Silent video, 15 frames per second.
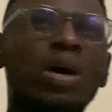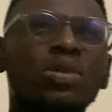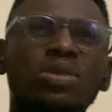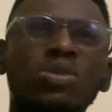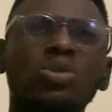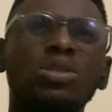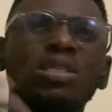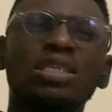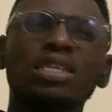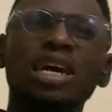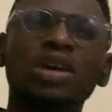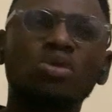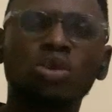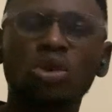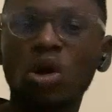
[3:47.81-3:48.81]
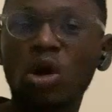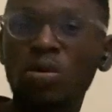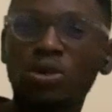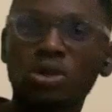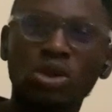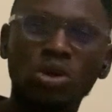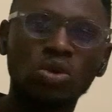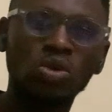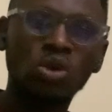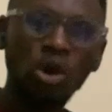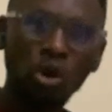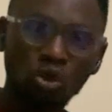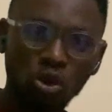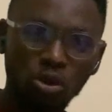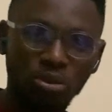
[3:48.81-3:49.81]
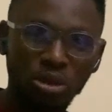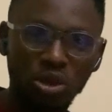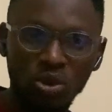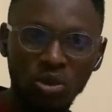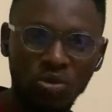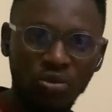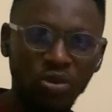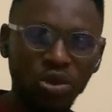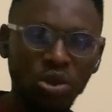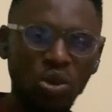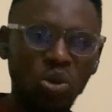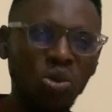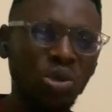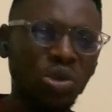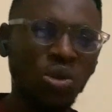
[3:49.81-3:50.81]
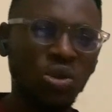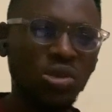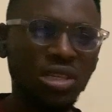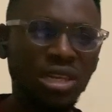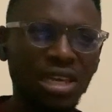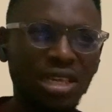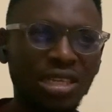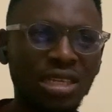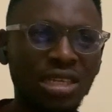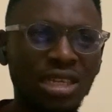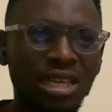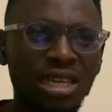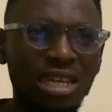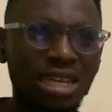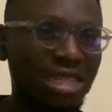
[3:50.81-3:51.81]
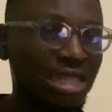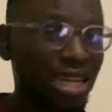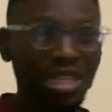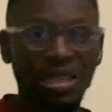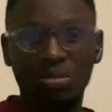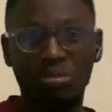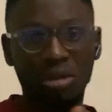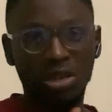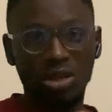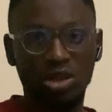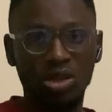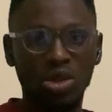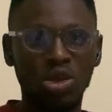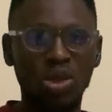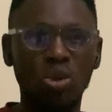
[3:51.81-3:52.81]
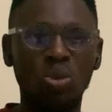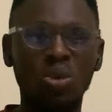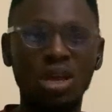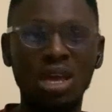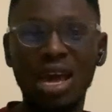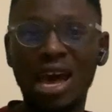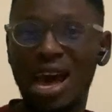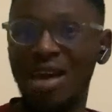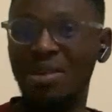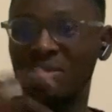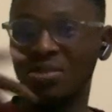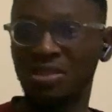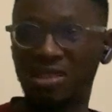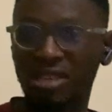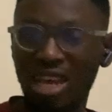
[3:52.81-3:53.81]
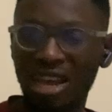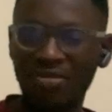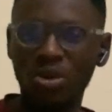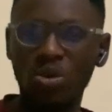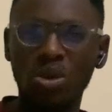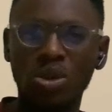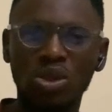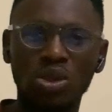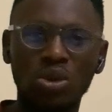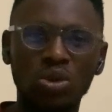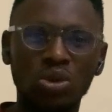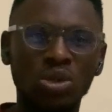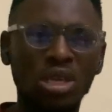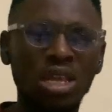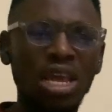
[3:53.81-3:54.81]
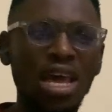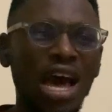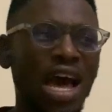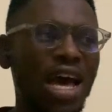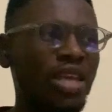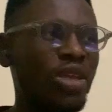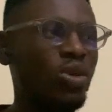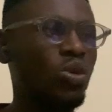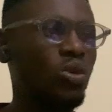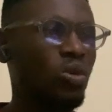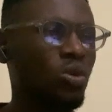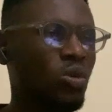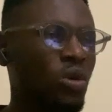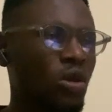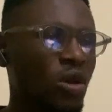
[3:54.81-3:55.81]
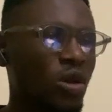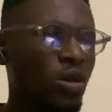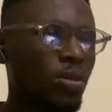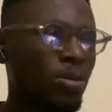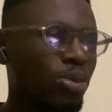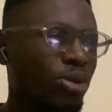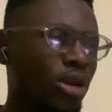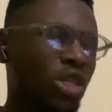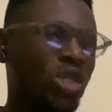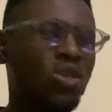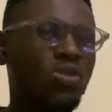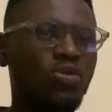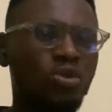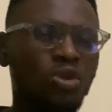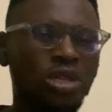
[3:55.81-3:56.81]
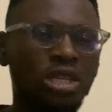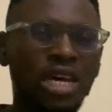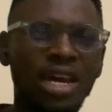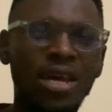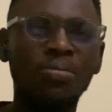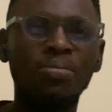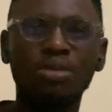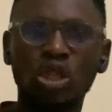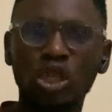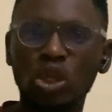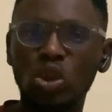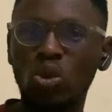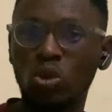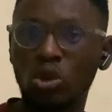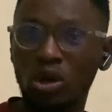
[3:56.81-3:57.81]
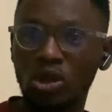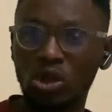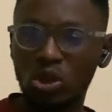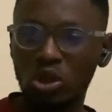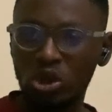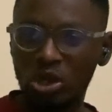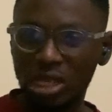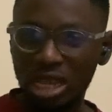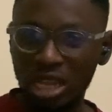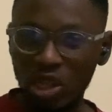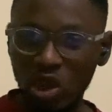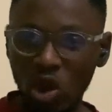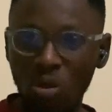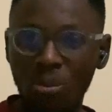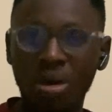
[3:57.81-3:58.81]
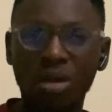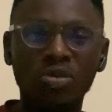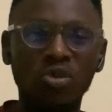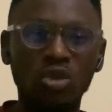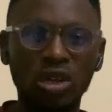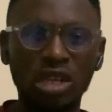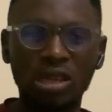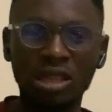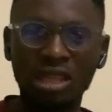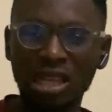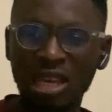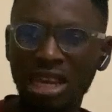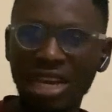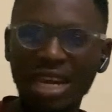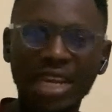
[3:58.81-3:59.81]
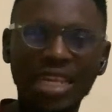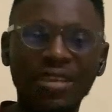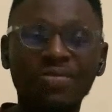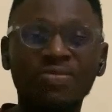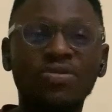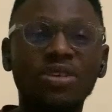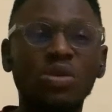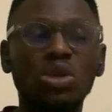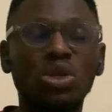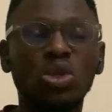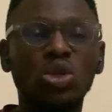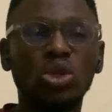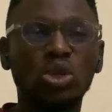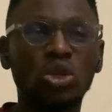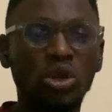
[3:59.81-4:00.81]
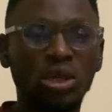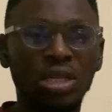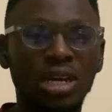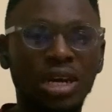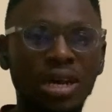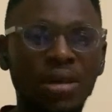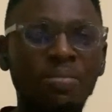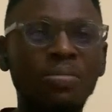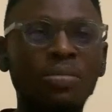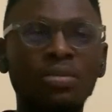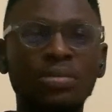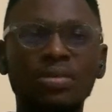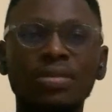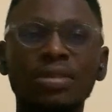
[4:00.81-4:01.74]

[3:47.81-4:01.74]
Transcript: How do you decide what option would be good for your own use case? That depends on you. Are you savvy with tools? Are you pressed for time? Do you want to just get up and running in a very short time?